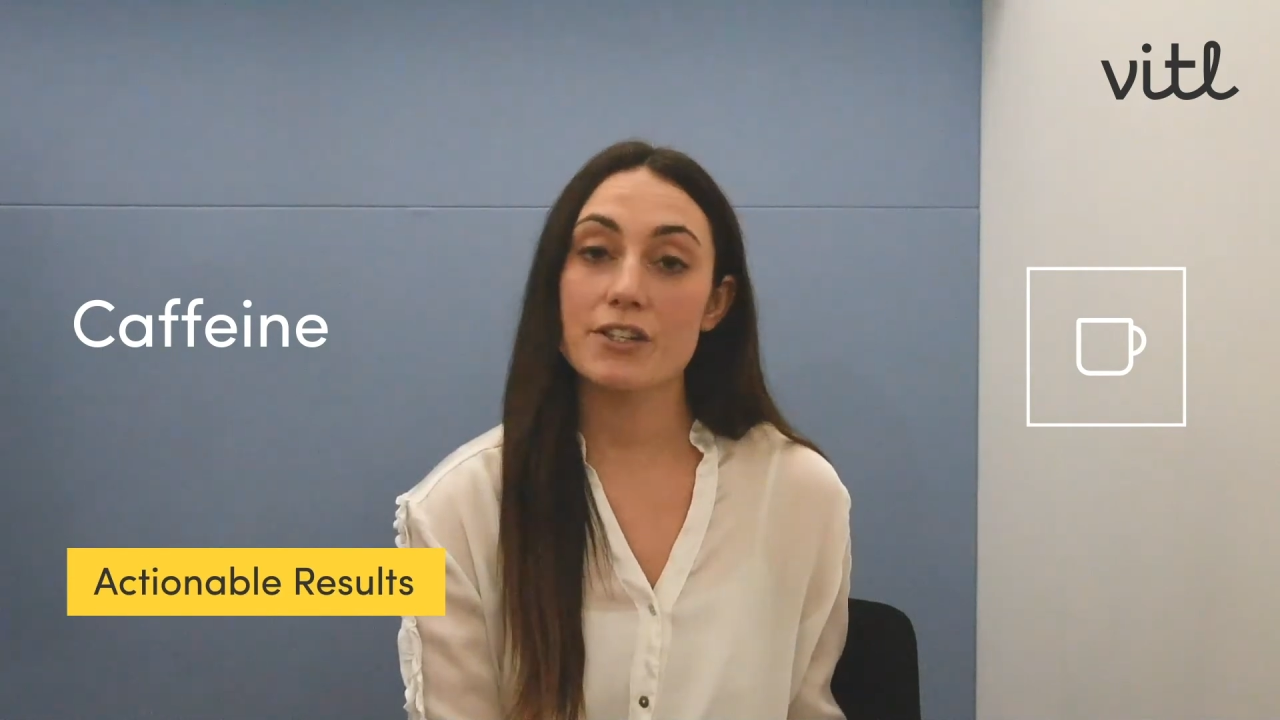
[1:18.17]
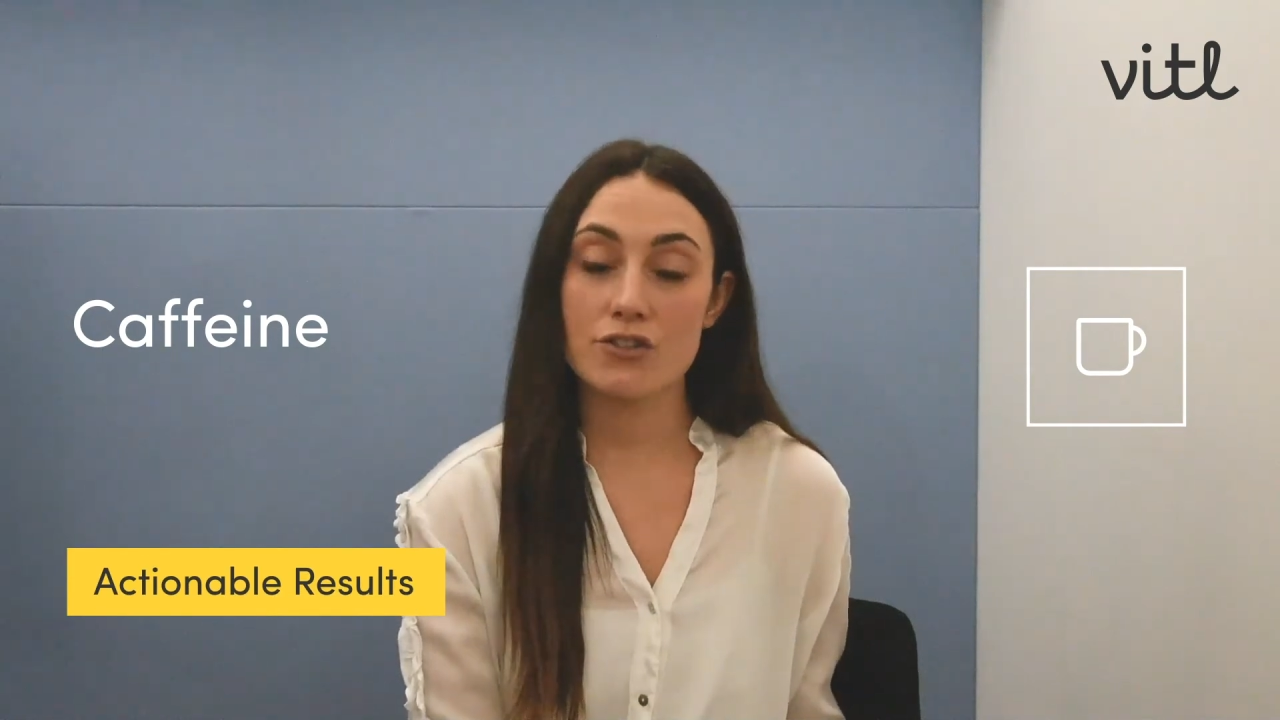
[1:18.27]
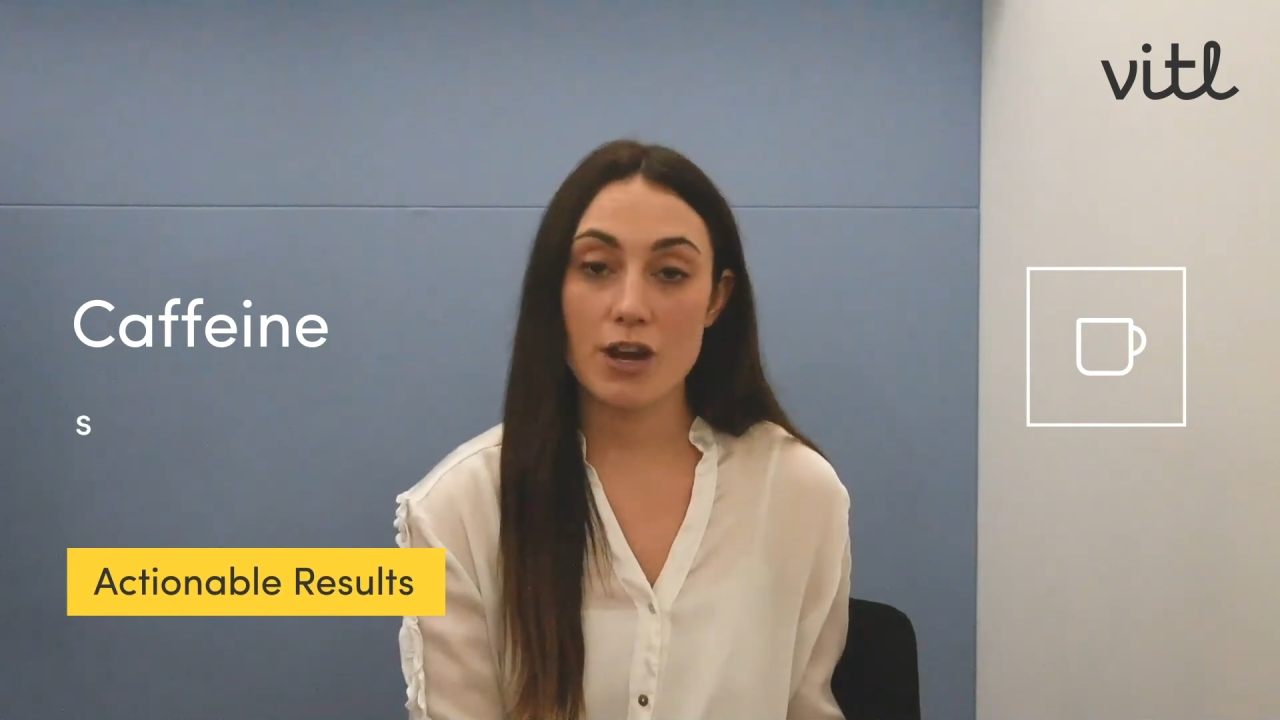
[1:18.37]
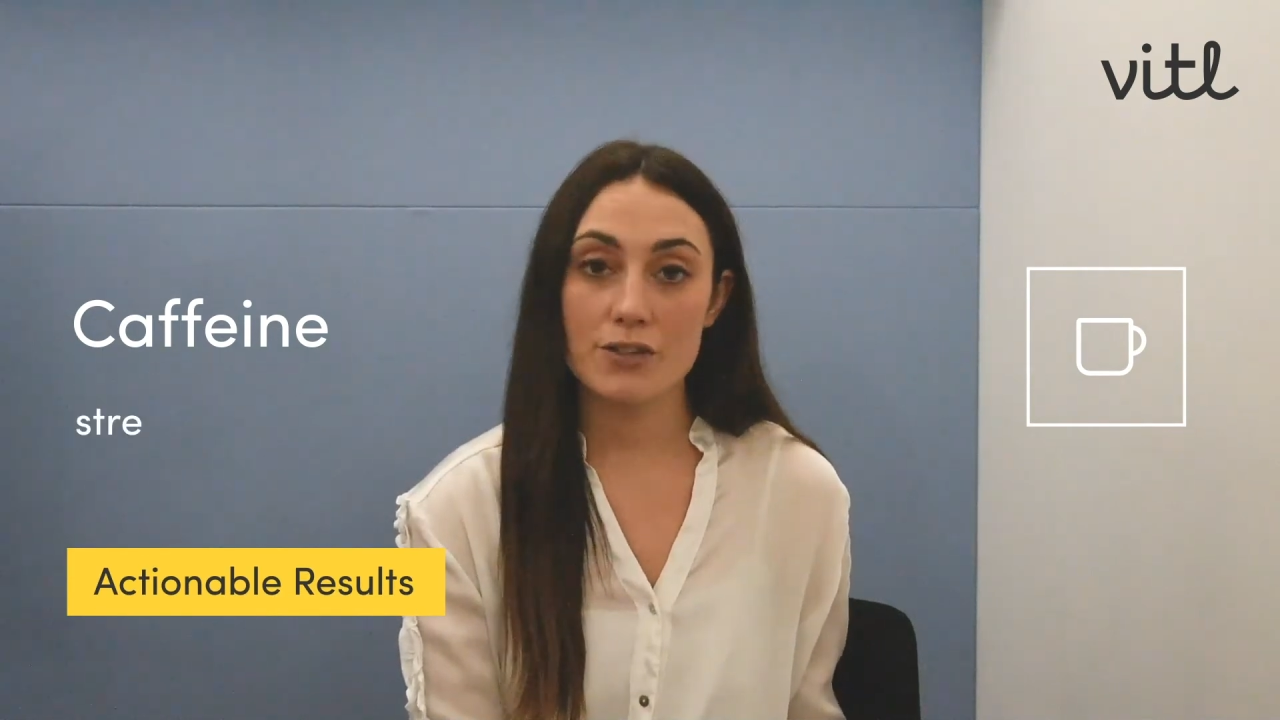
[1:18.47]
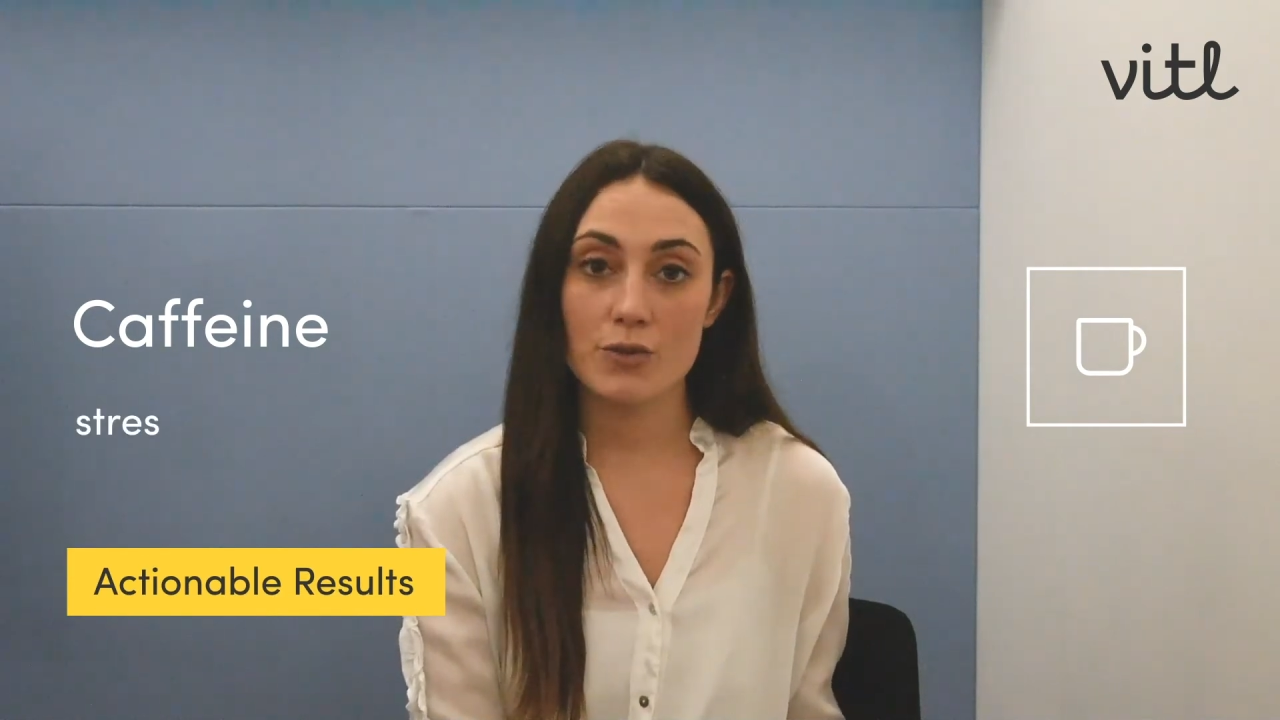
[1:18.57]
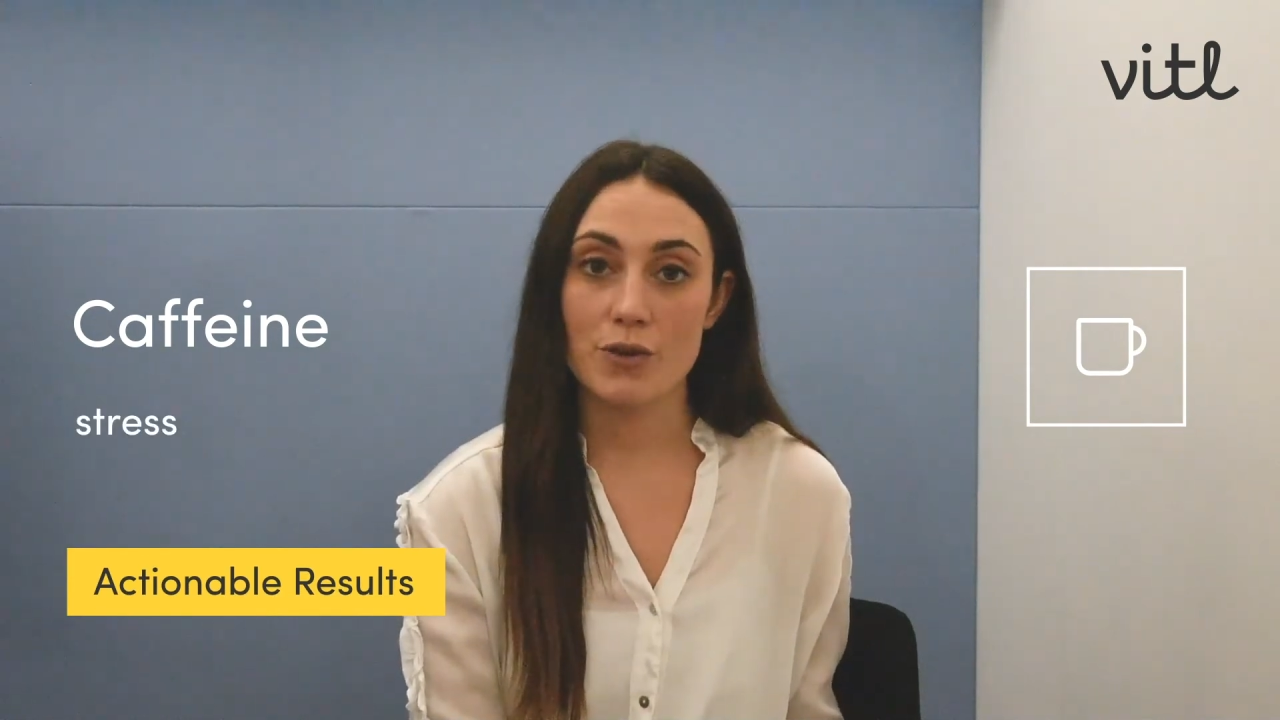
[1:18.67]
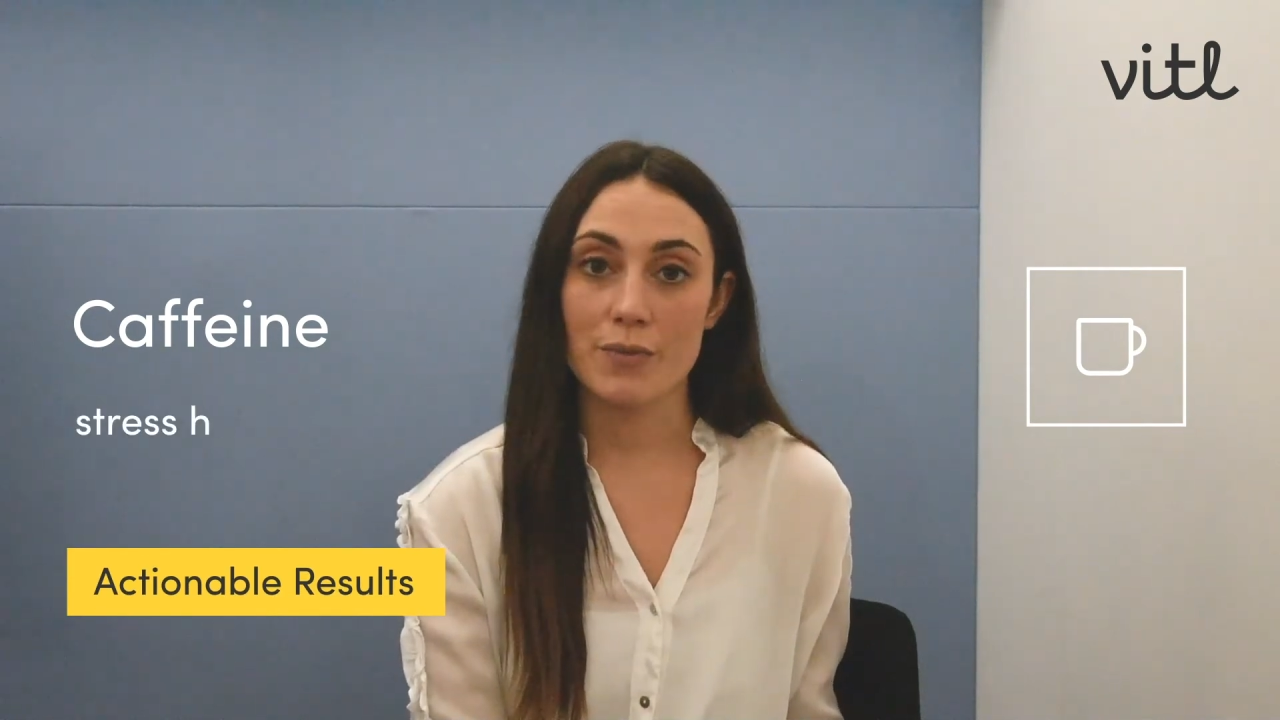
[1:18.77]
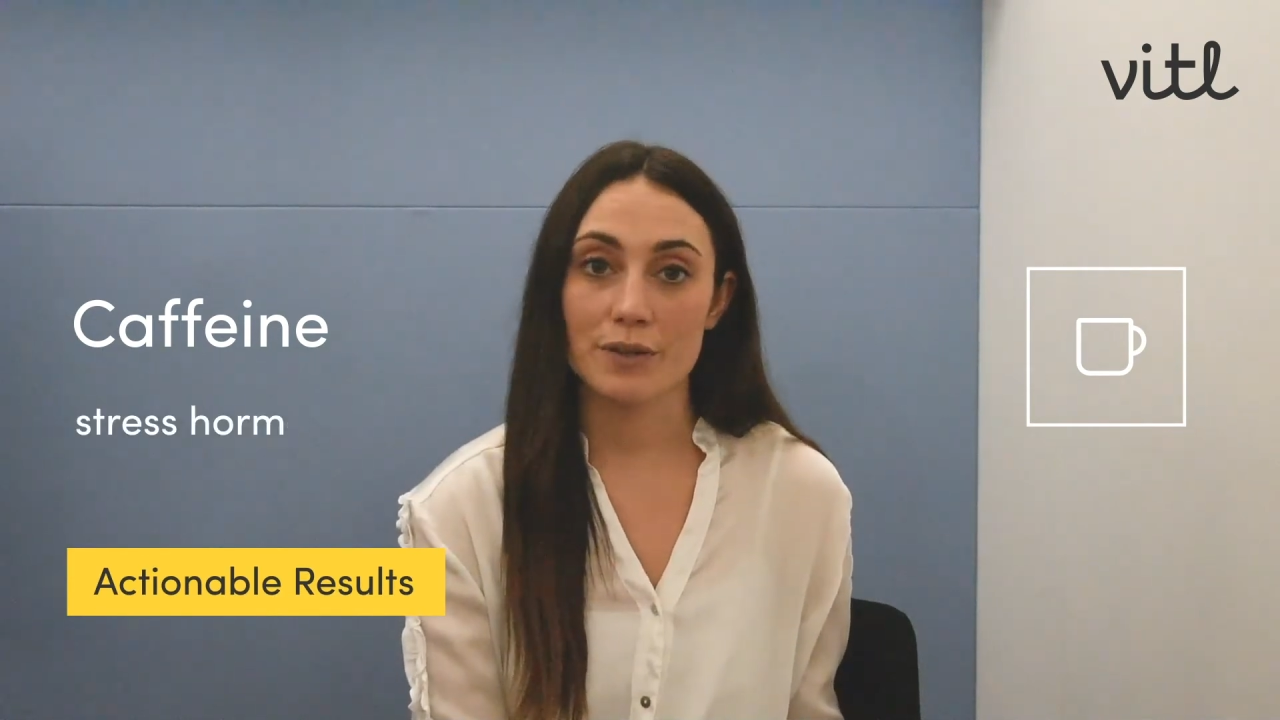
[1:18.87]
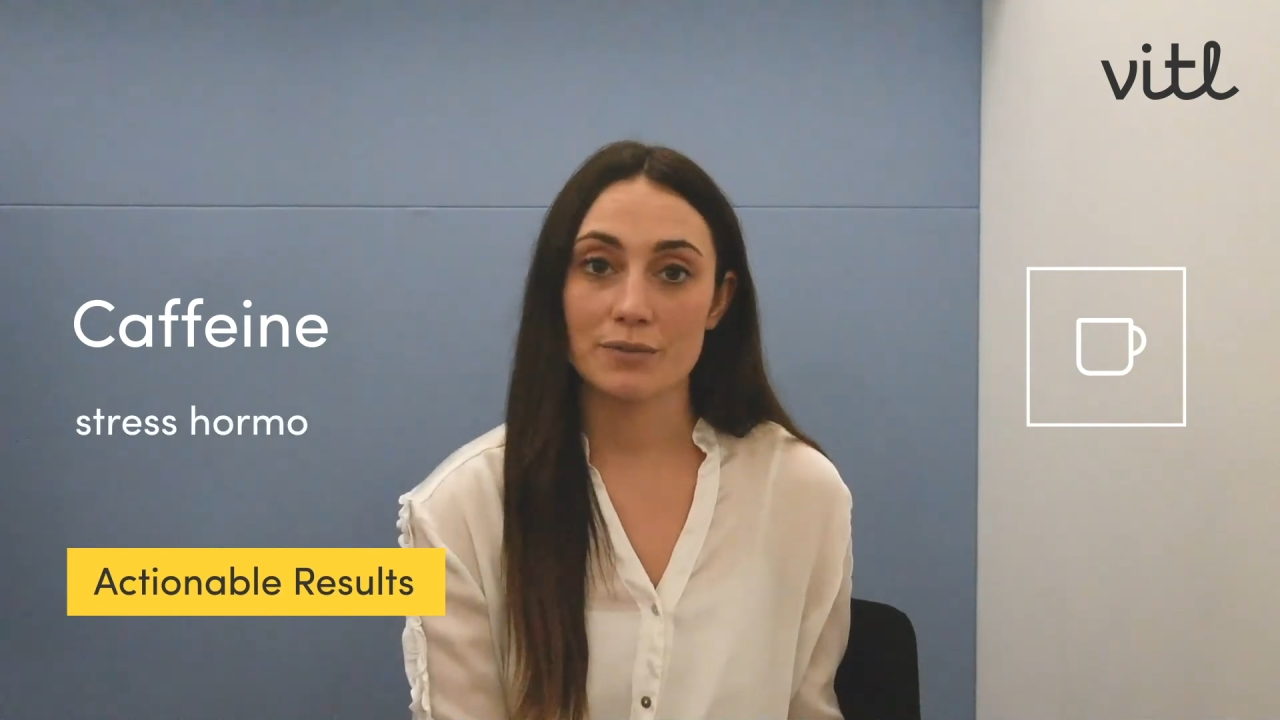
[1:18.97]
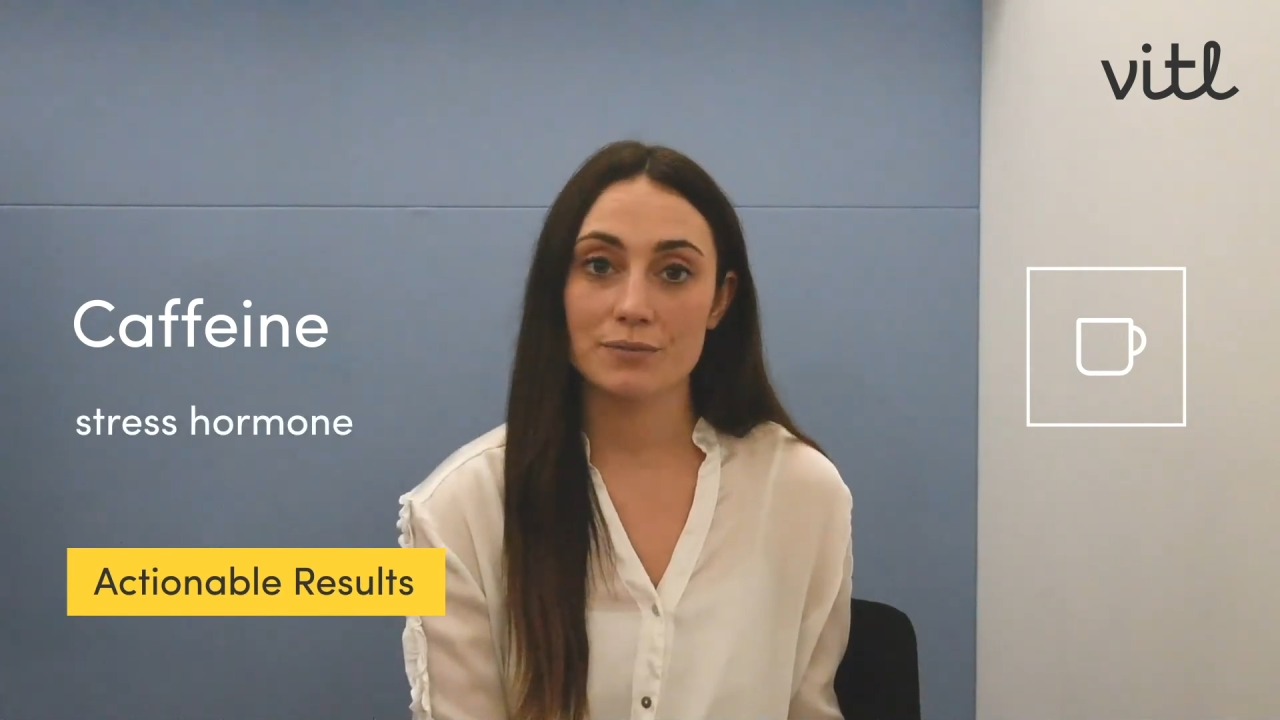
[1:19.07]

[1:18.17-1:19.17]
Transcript: stress hormone.